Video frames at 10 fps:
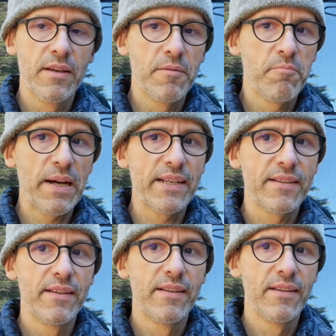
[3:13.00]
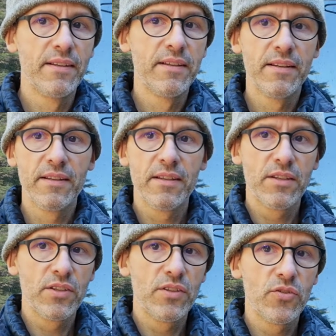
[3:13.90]
But
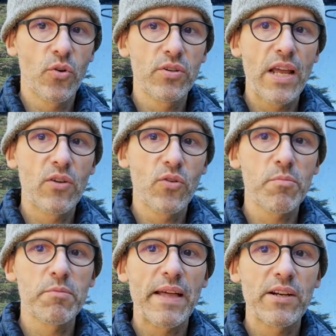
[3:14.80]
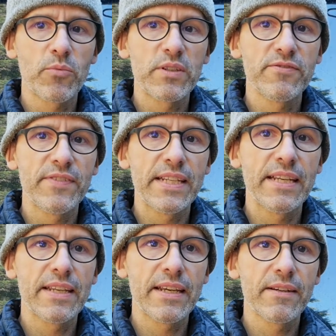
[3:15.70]
your normal bladder will fit in
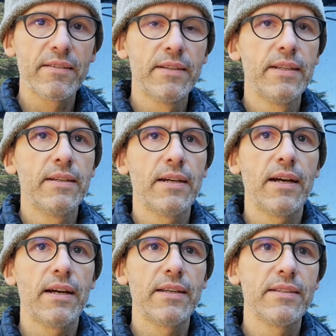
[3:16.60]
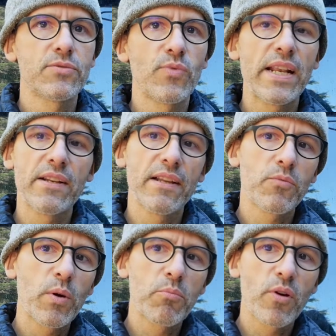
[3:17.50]
here. It's rated at
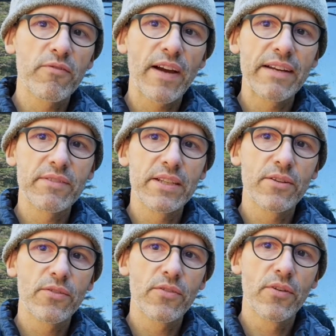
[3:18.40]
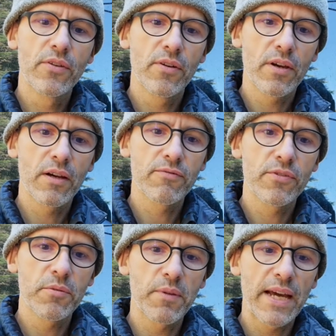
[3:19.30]
1.5 liters for
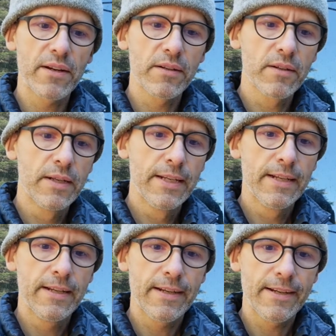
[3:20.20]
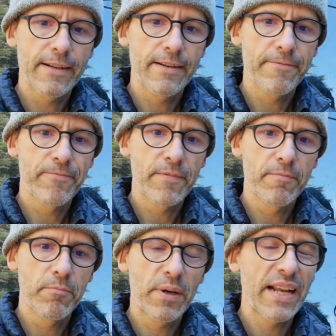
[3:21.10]
the bladder,
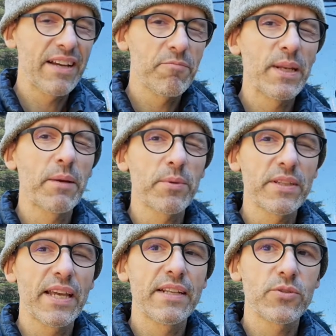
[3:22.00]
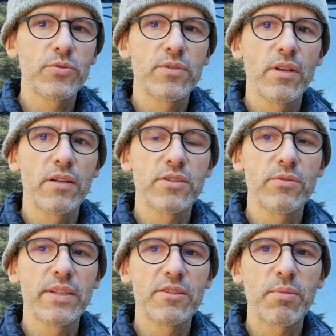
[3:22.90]
but I've been able to get a
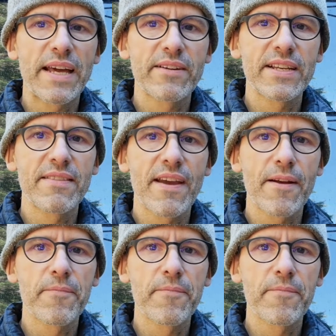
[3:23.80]
2-liter bladder in there.